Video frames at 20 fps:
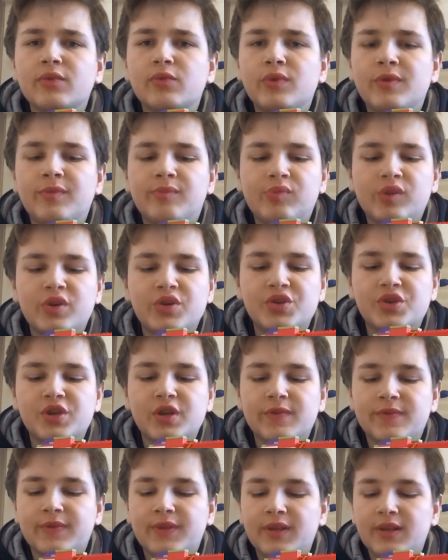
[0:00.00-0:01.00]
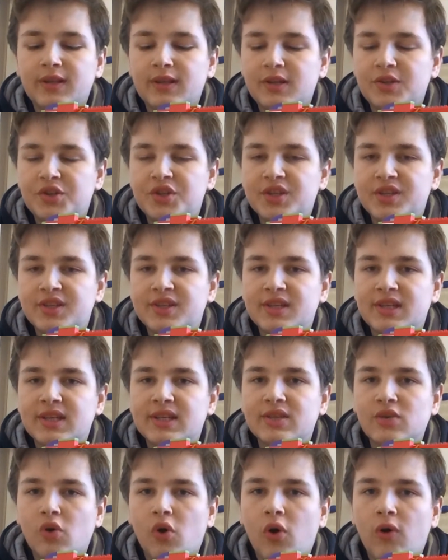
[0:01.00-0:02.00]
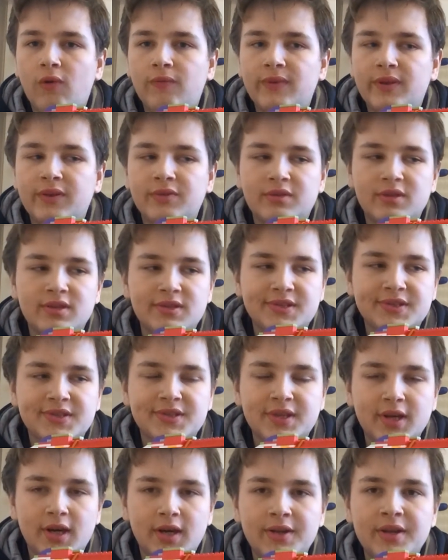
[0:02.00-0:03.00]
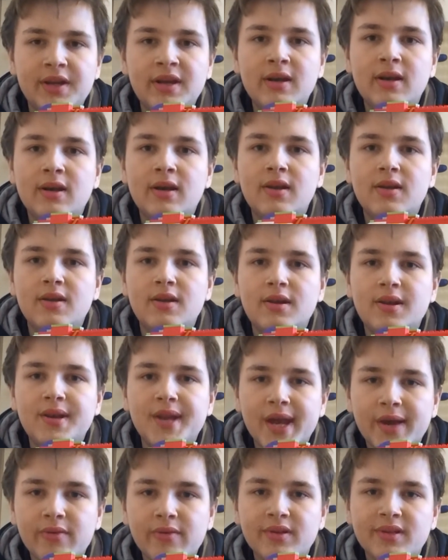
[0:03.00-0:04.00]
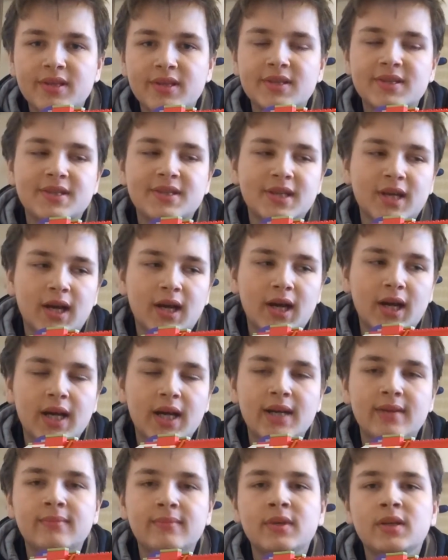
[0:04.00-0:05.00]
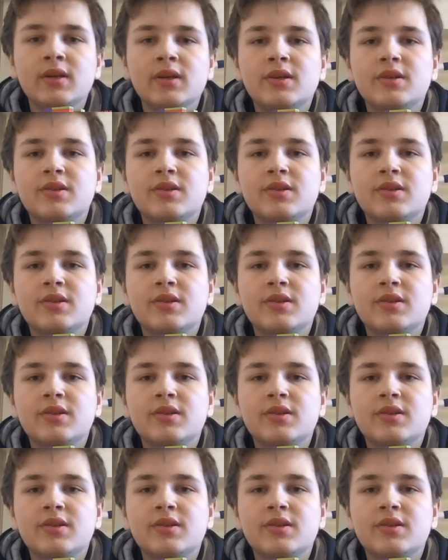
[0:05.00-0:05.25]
that we've brushed over the logistics of this gun, now it is time